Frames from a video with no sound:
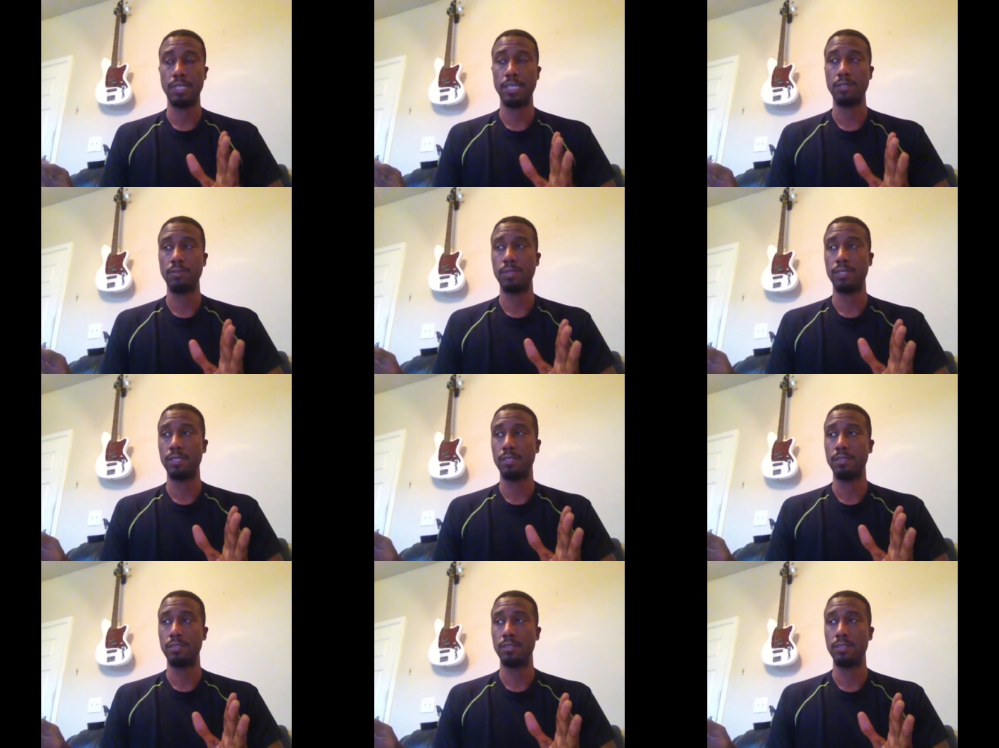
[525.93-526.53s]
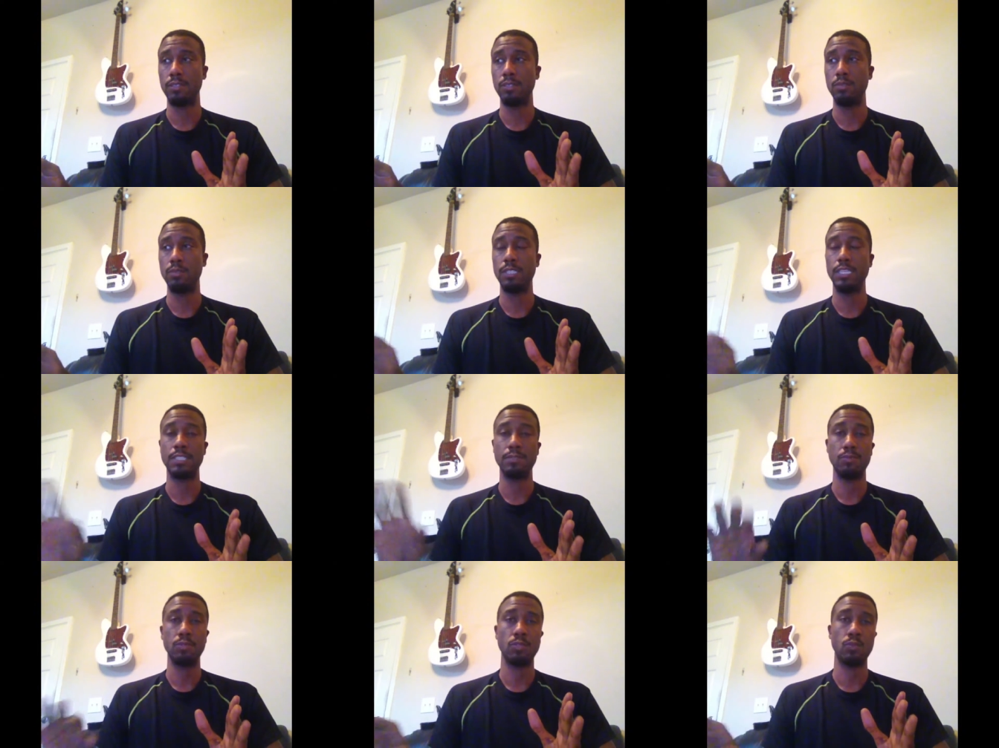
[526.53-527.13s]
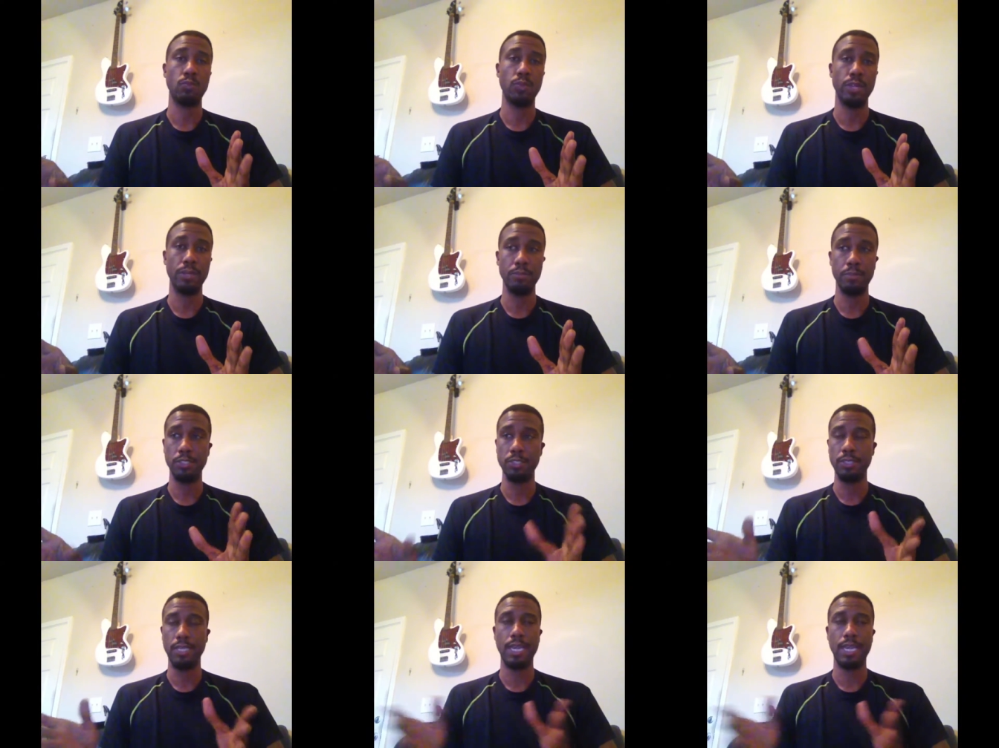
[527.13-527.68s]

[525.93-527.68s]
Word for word: that's why the New Testament was written, but you